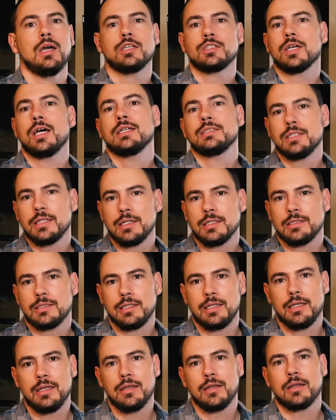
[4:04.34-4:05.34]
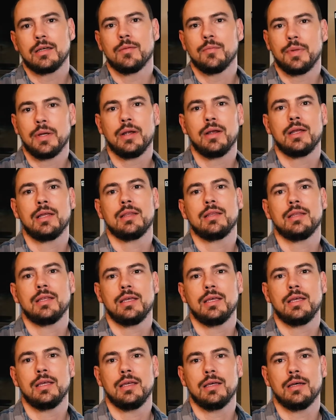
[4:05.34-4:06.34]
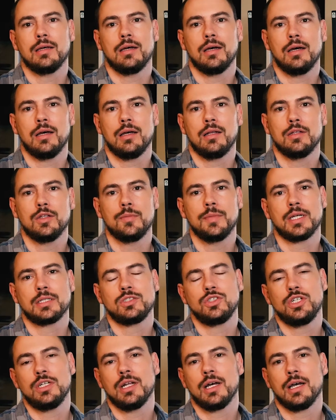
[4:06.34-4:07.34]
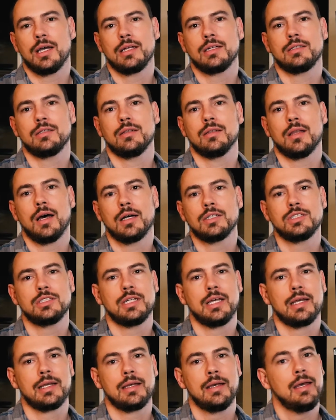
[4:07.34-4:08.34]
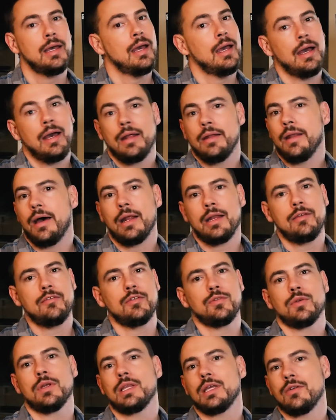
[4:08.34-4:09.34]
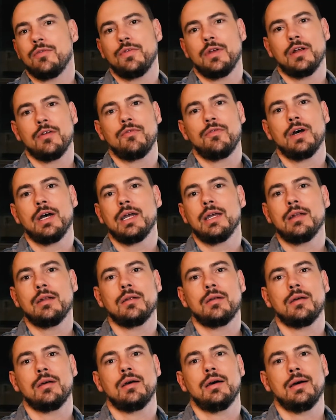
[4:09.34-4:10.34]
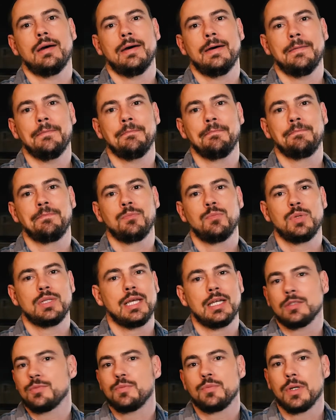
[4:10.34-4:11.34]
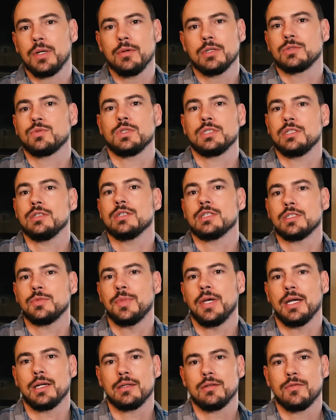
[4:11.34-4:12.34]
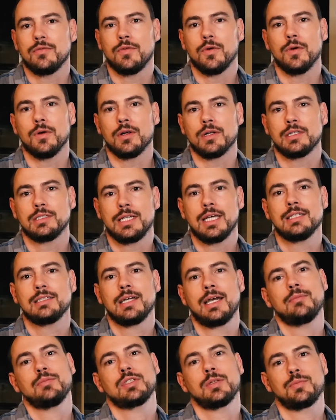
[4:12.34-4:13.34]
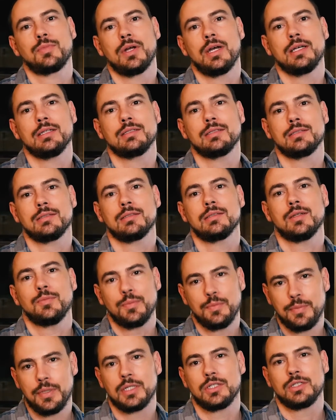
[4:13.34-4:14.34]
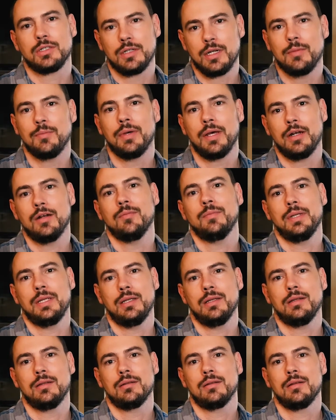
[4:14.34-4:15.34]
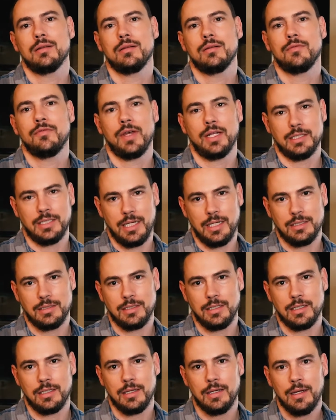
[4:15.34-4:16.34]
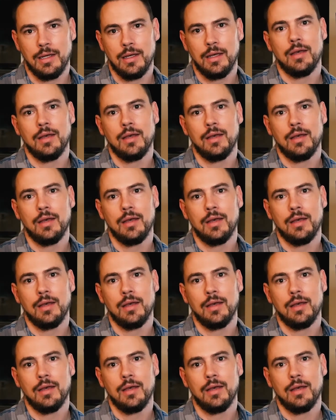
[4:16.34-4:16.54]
So as you can see, comparing the Lumix G9 to the Logitech, not even really a fair fight, but that's pretty much what you'd expect. For 10 times the price, the picture had better be fantastic.